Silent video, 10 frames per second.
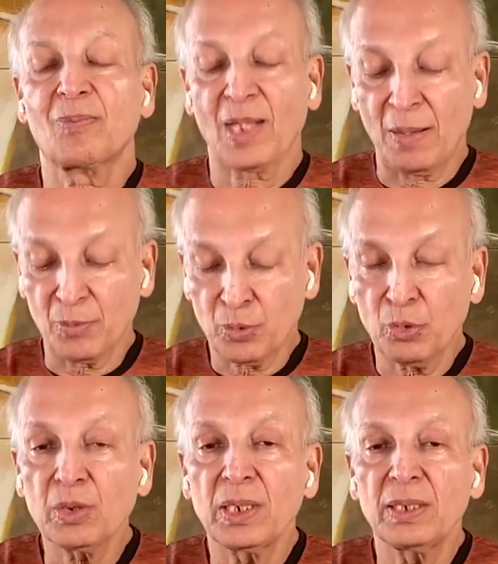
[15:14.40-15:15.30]
I'm
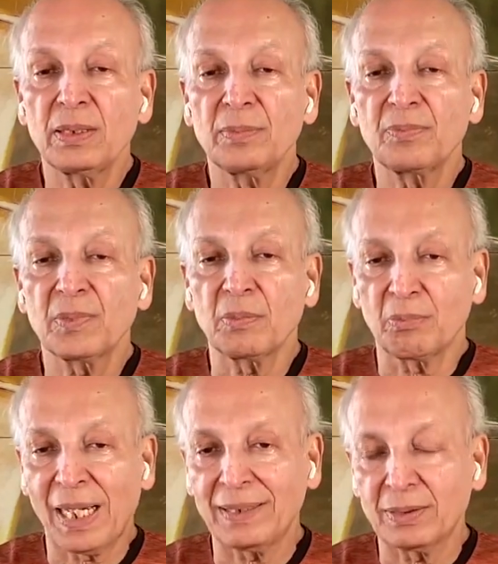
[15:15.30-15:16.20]
totally in
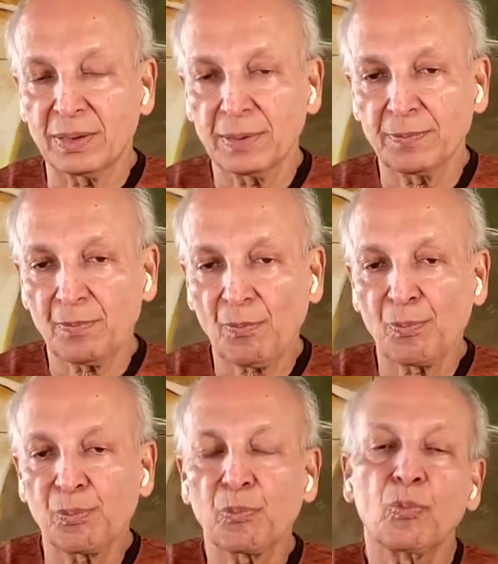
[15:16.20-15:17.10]
balance.
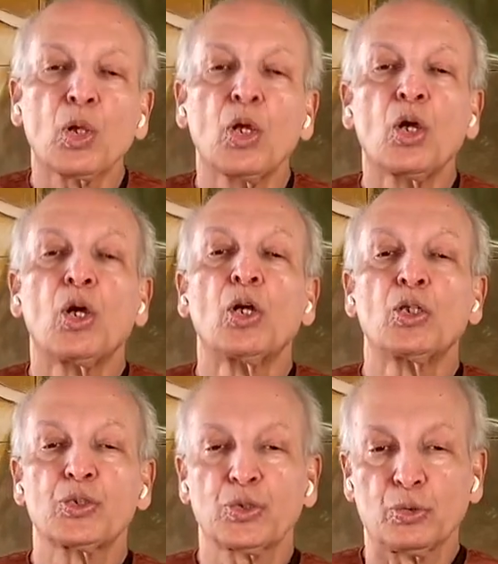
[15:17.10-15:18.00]

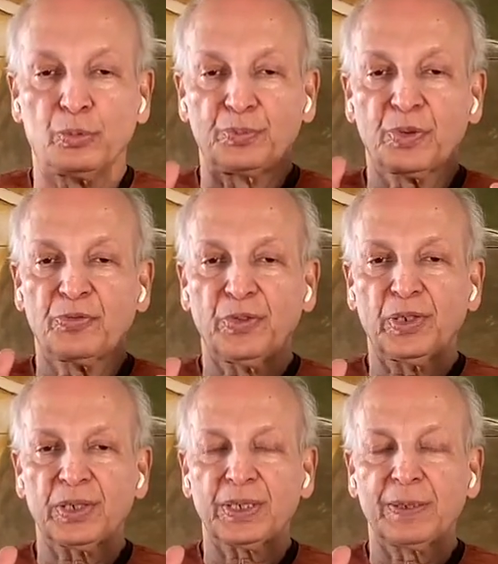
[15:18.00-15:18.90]
So,
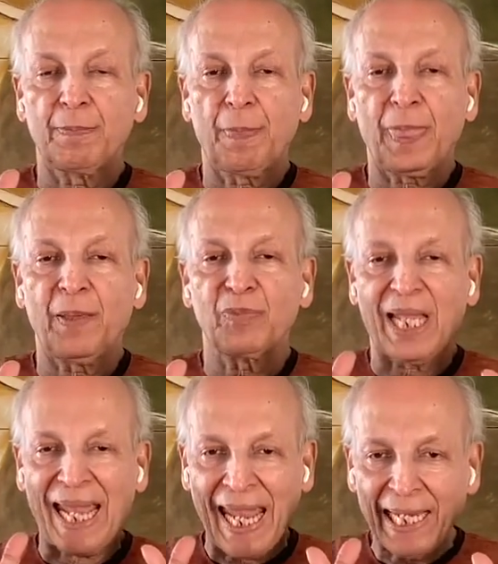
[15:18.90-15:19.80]
first, the
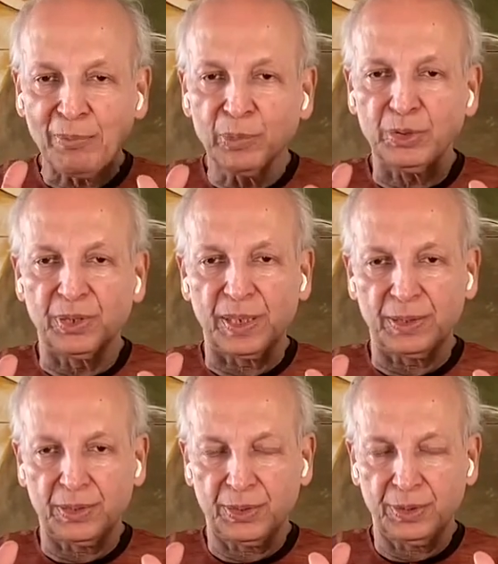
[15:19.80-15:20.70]
hand
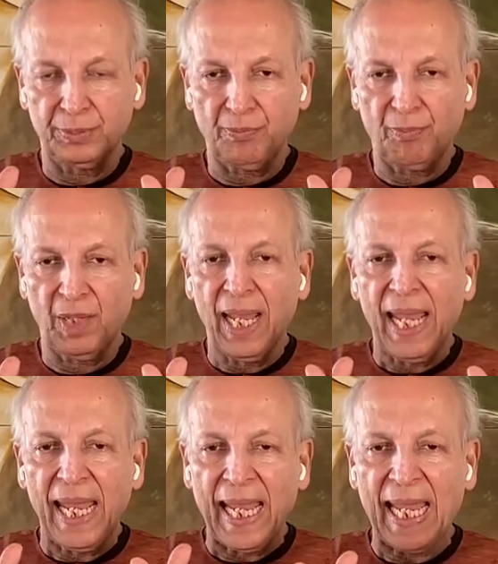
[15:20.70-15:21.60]
mudras.
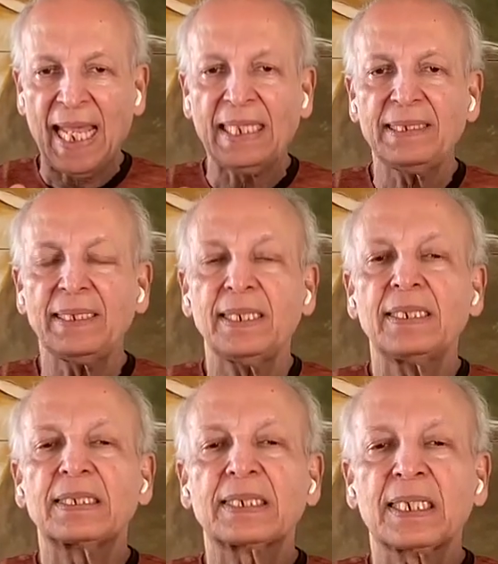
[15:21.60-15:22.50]
Hand
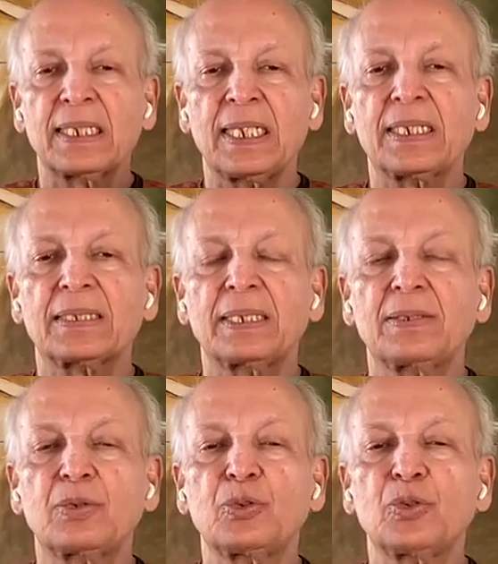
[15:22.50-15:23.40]
is
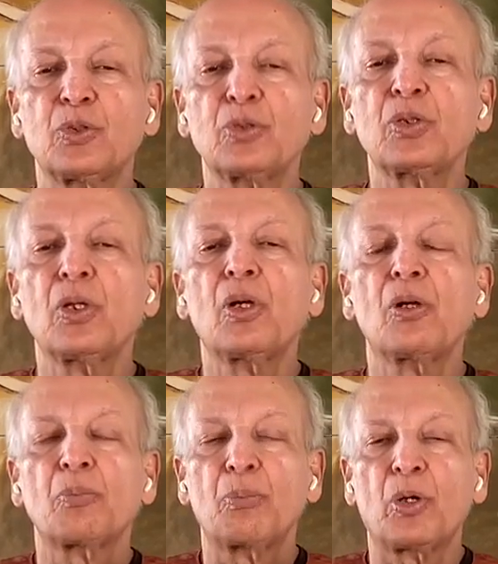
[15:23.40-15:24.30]
connected to your
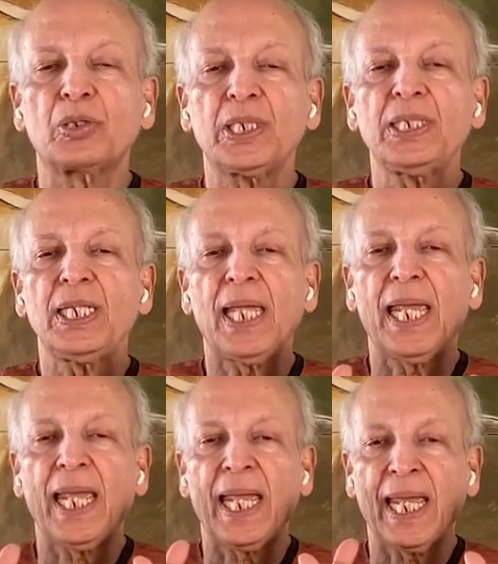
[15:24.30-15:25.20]
body
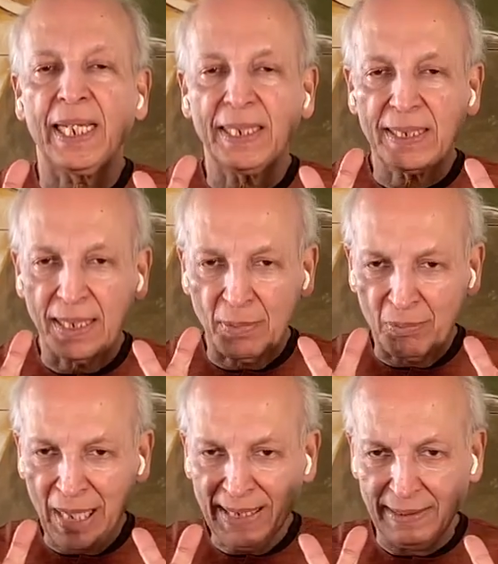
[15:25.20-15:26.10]
and
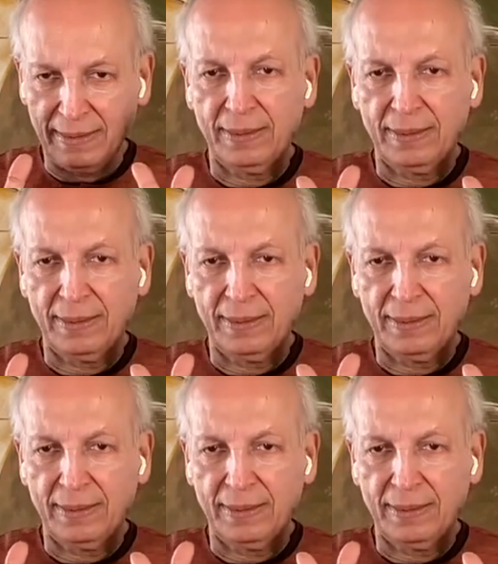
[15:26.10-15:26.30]
mind.